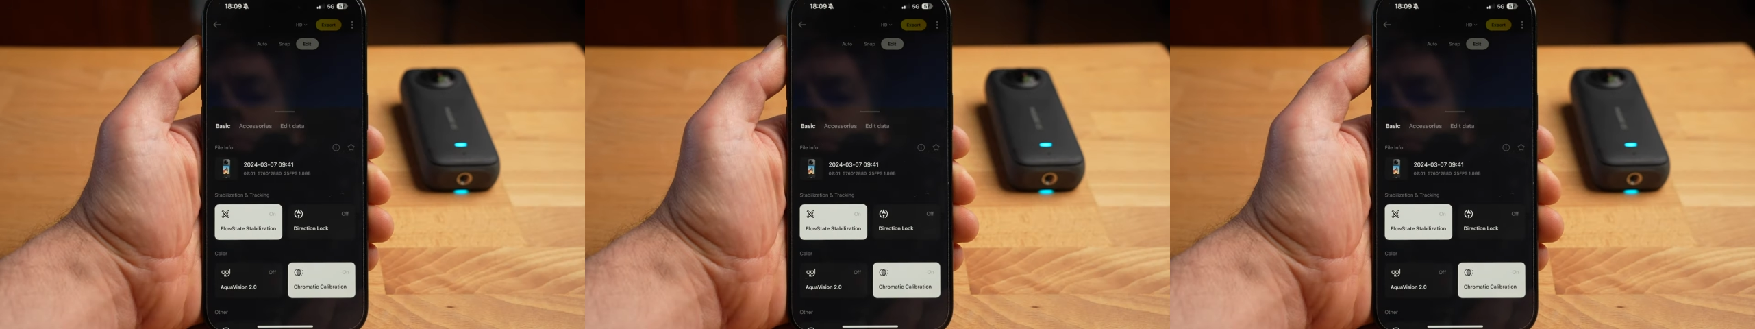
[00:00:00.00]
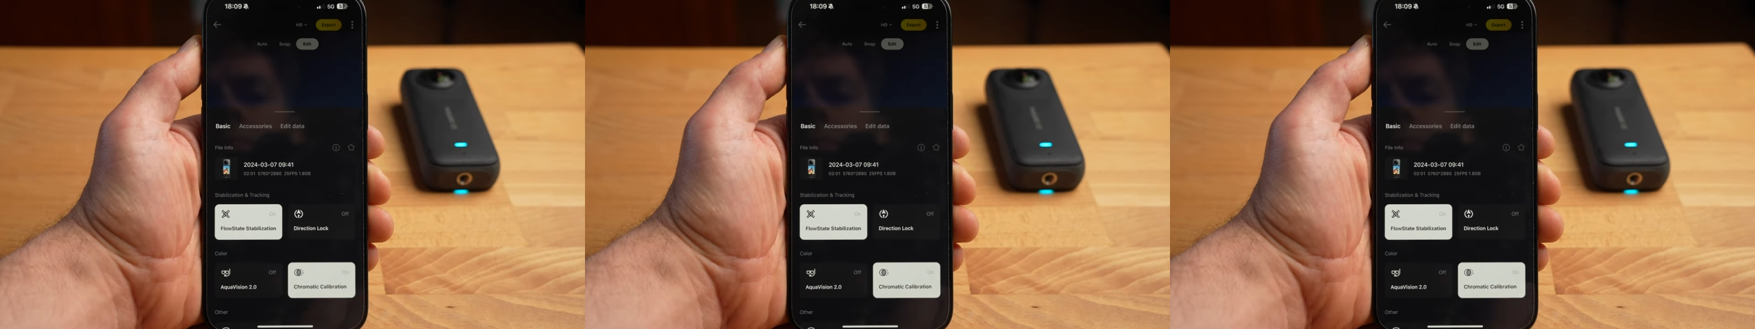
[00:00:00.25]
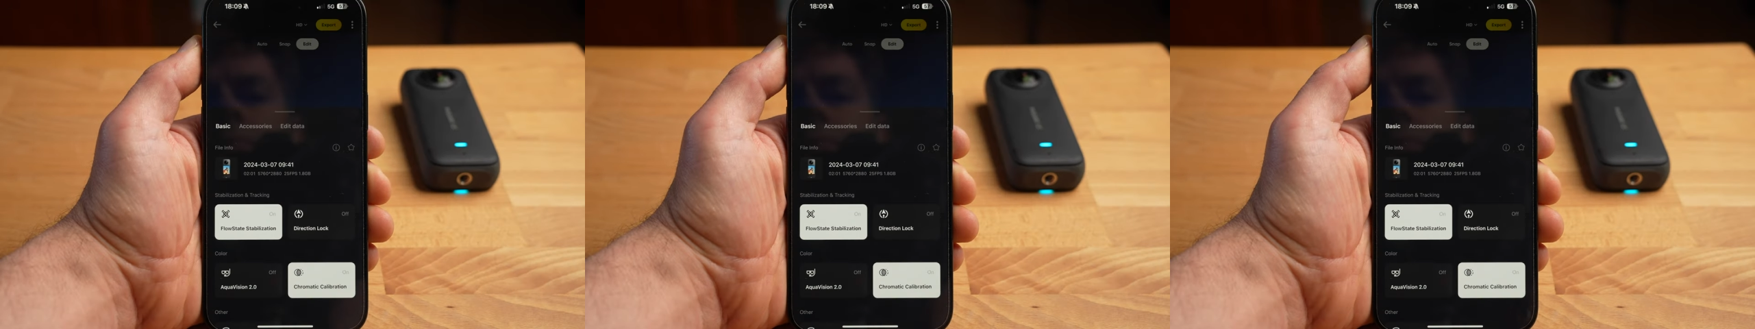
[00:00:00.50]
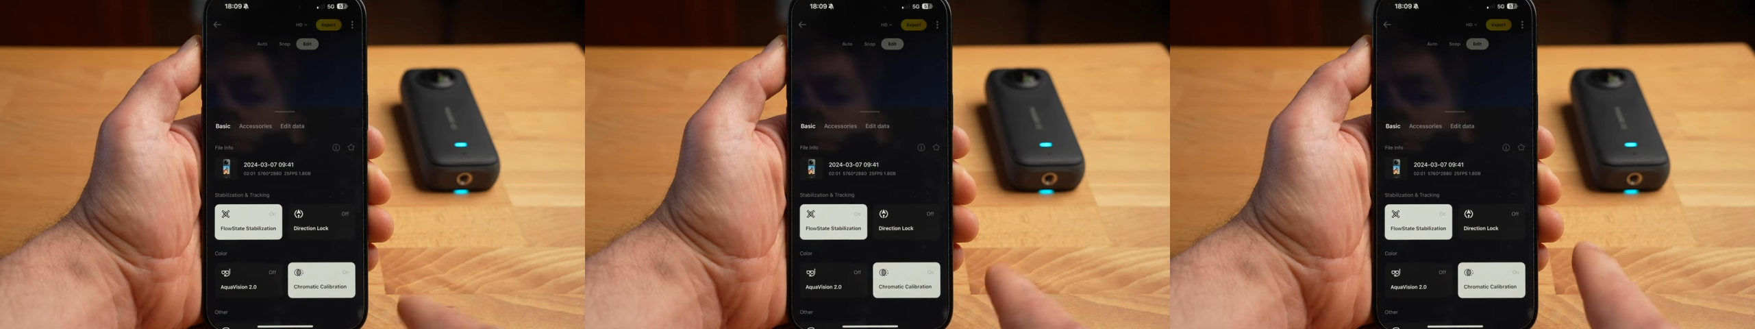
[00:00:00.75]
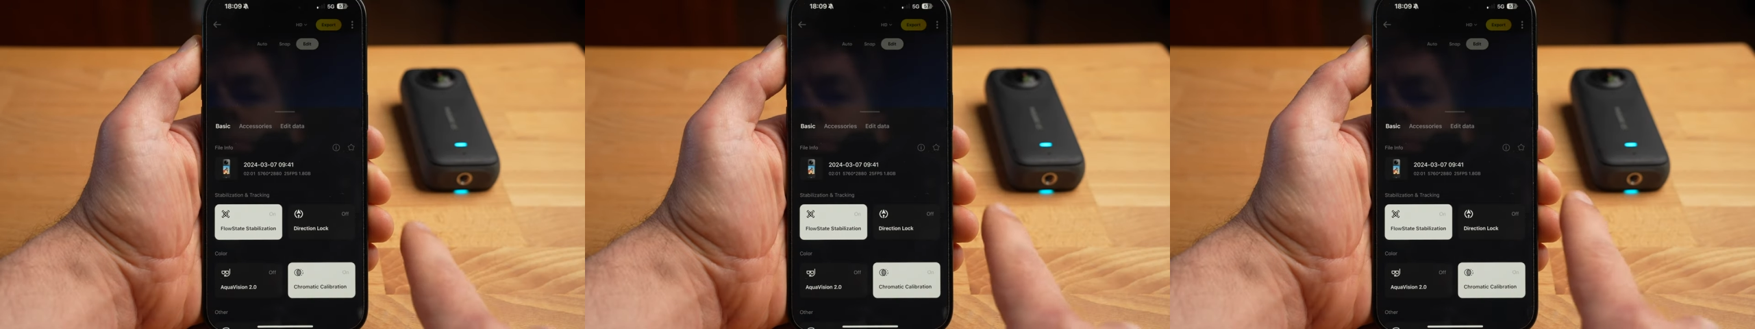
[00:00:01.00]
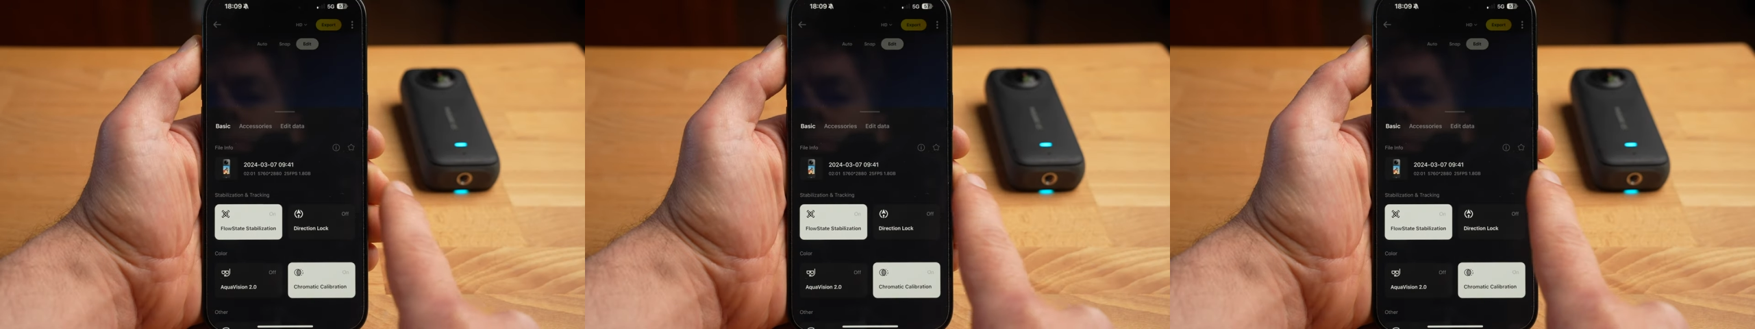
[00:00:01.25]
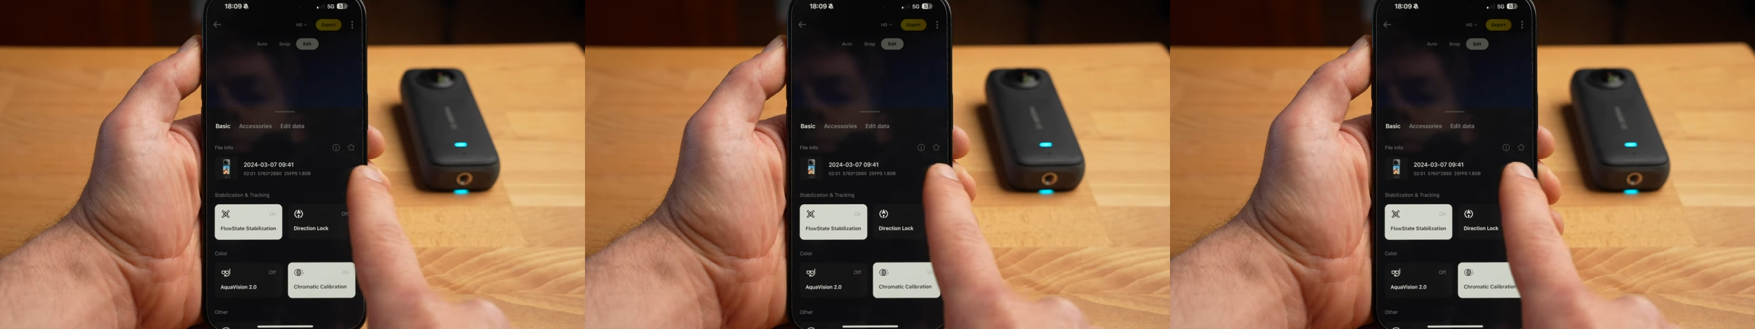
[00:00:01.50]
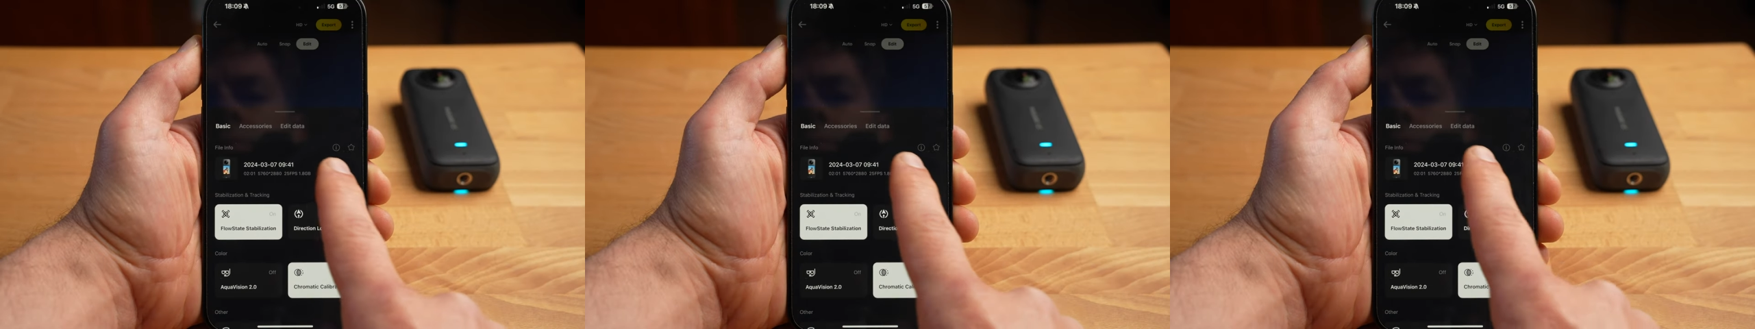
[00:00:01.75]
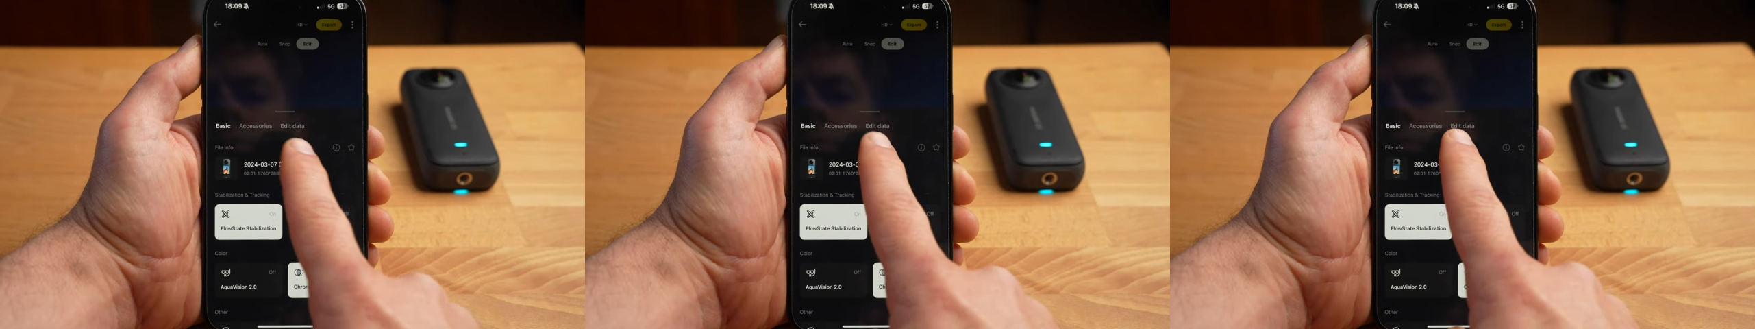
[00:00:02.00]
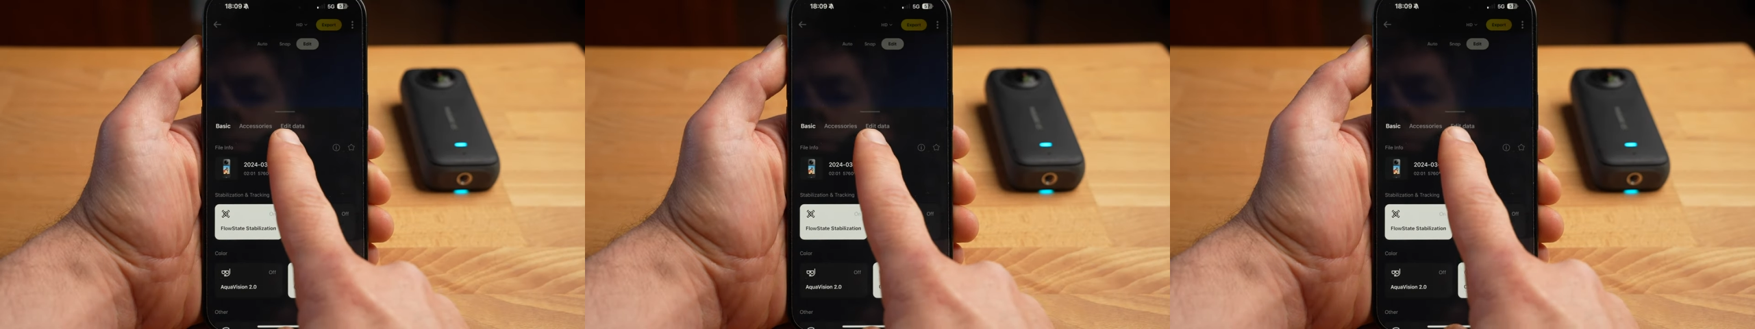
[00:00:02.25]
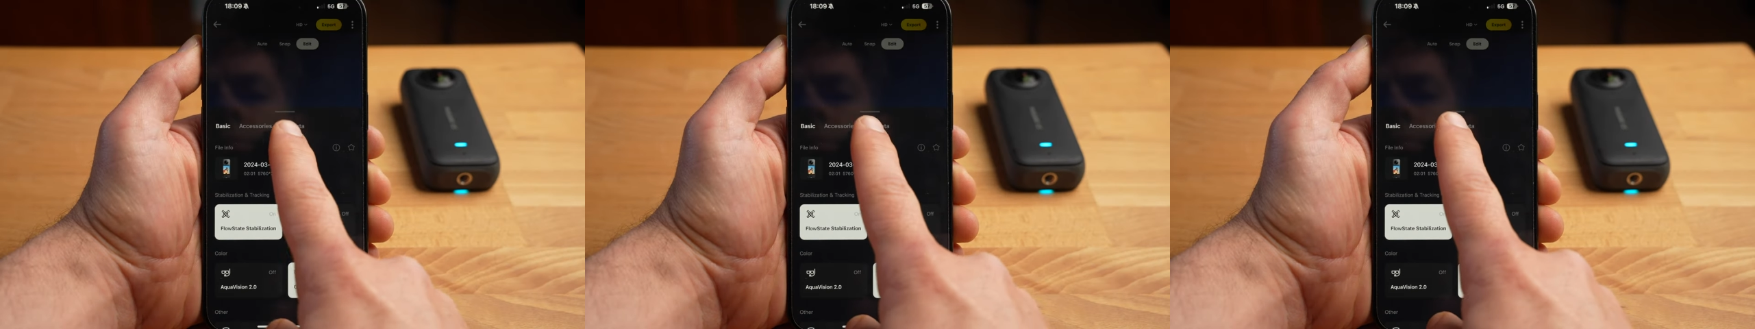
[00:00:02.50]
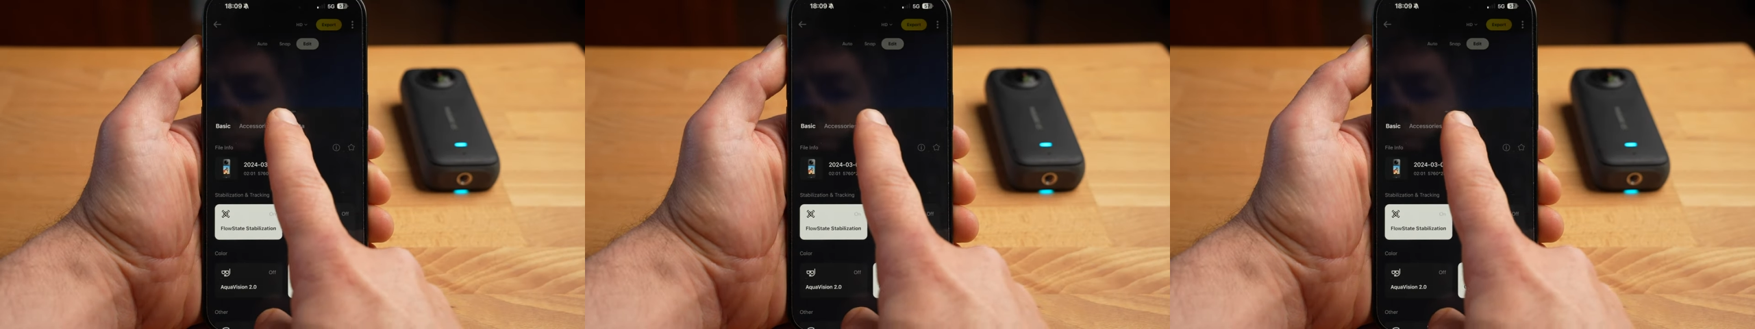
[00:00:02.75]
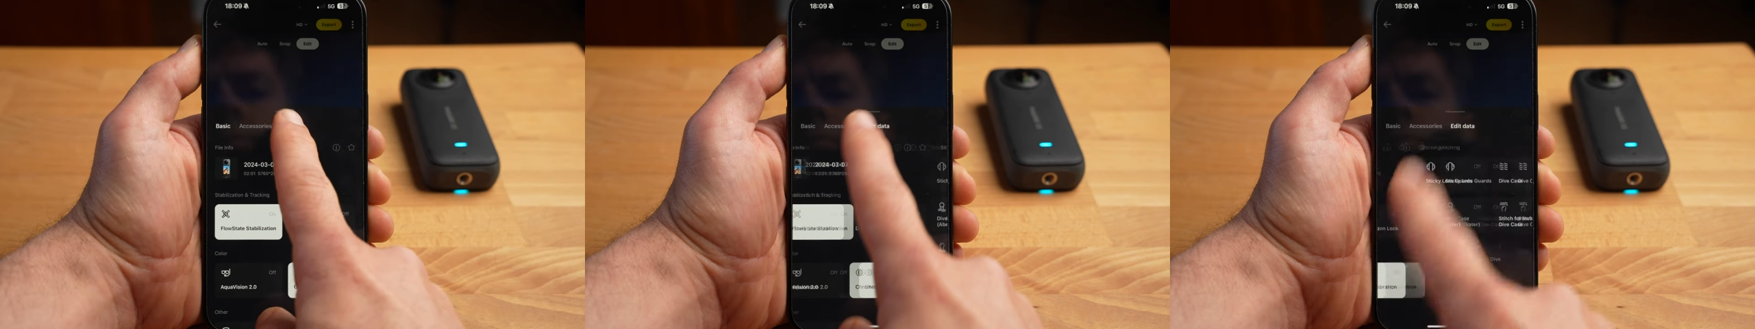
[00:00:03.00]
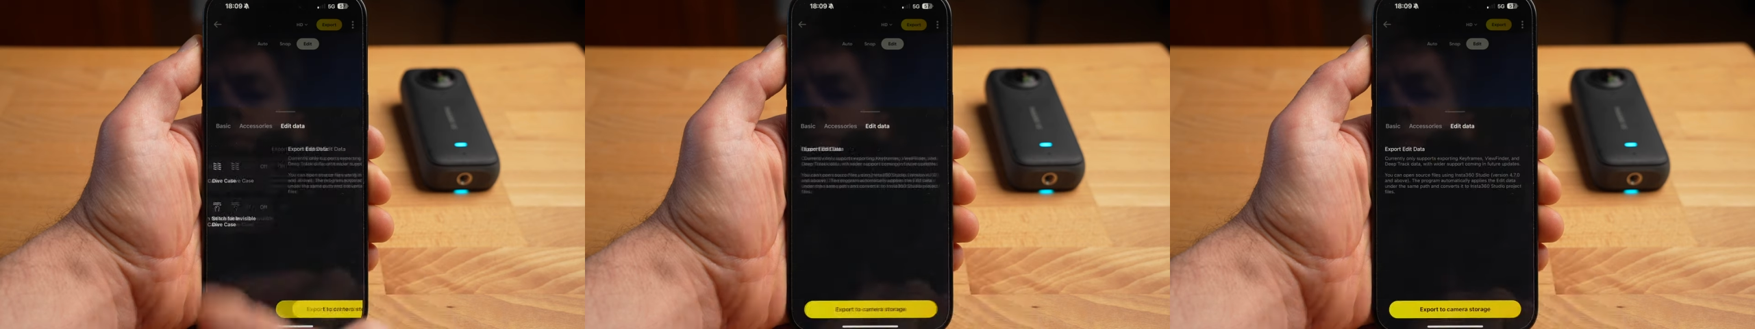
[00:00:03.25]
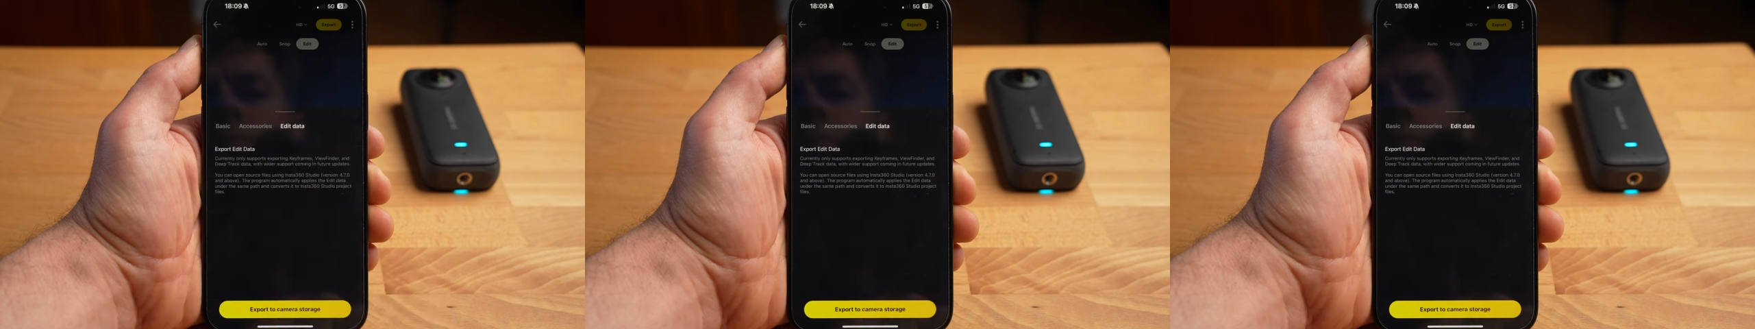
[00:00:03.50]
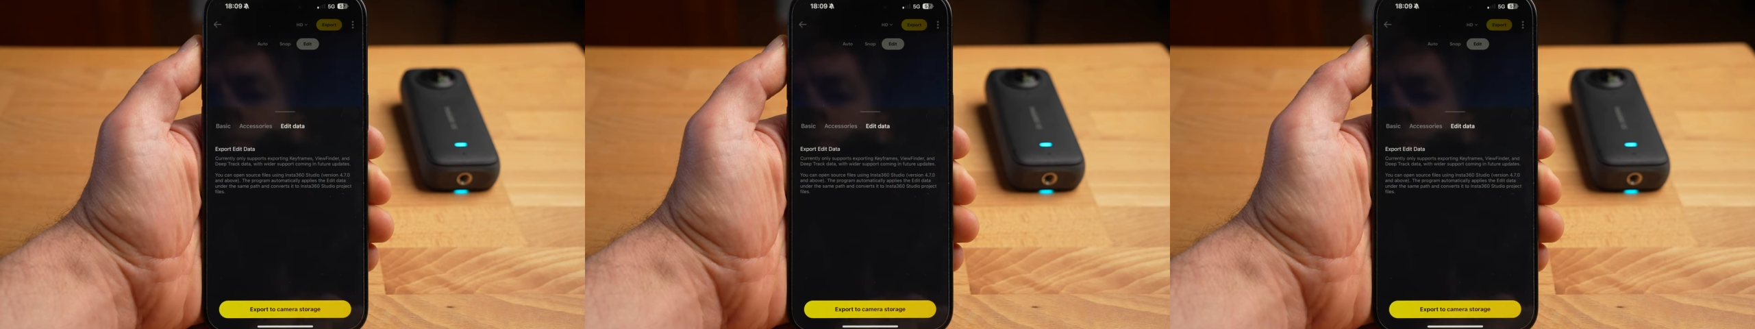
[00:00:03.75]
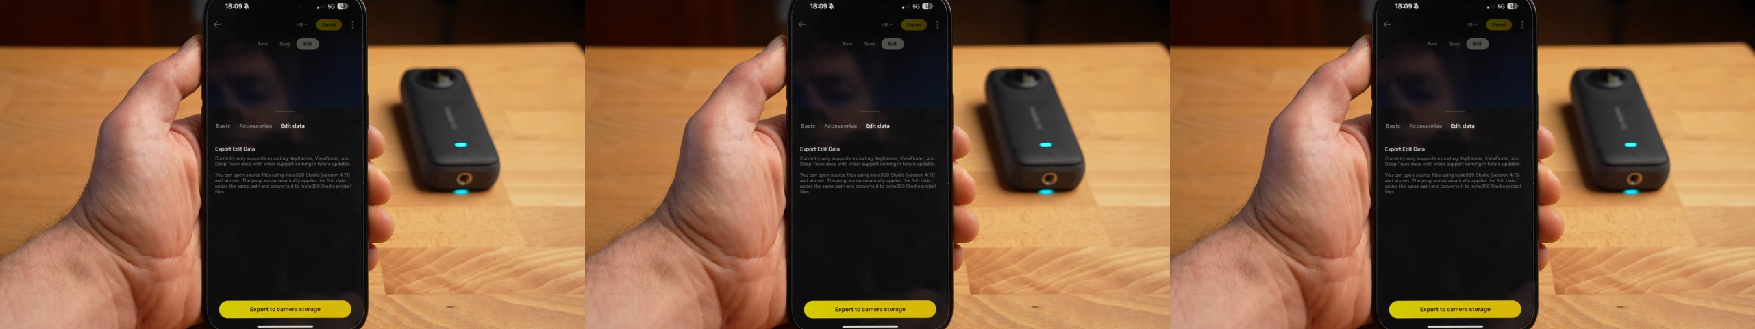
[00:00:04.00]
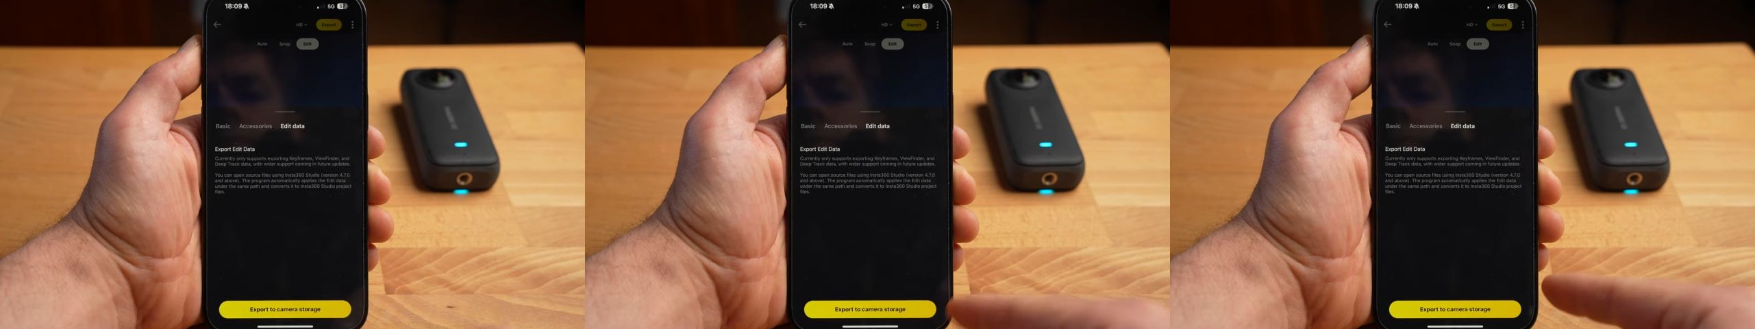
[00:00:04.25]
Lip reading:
[unreadable: no face in view]